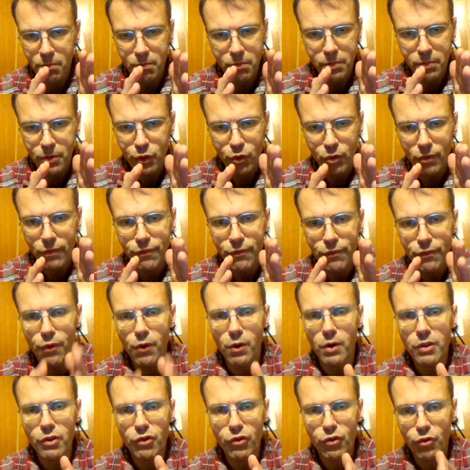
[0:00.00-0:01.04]
You're
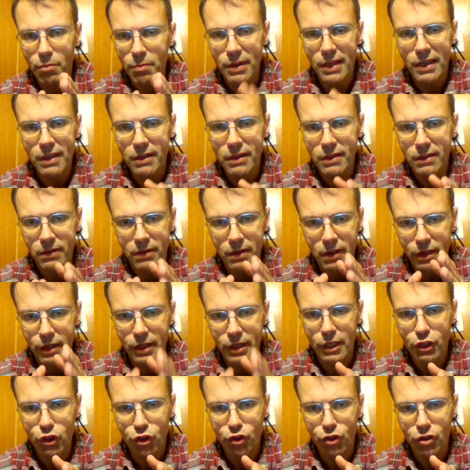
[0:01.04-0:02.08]
forced to make a
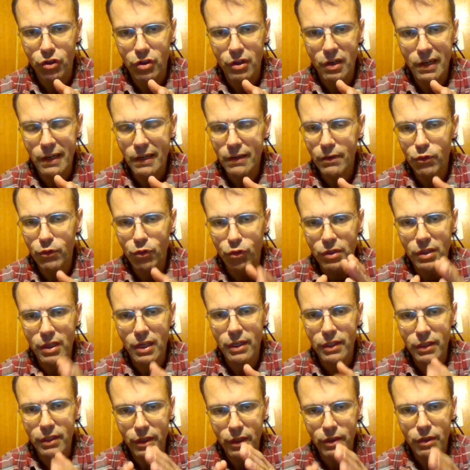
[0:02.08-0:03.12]
selection, either to
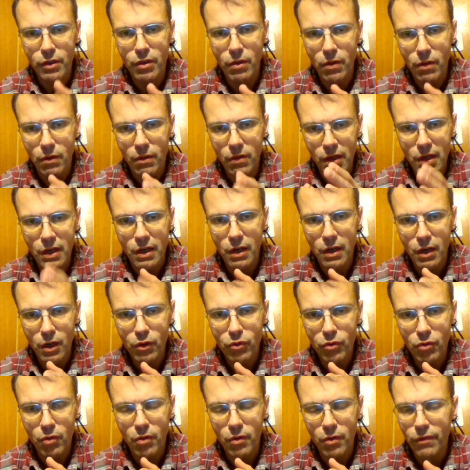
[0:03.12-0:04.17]
take the teeth
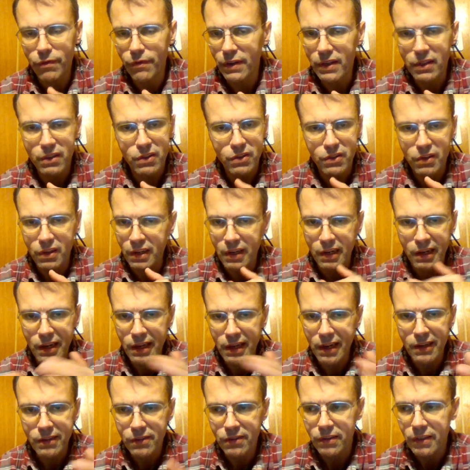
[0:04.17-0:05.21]
out or face a
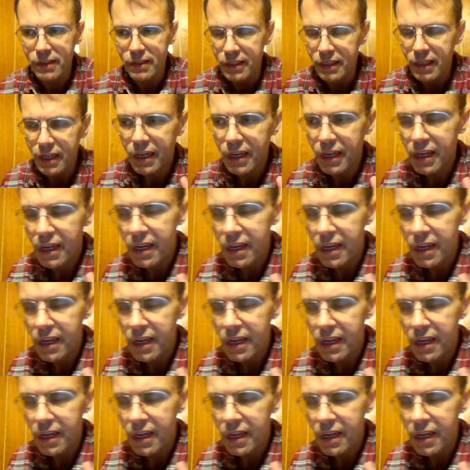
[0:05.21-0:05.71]
nasty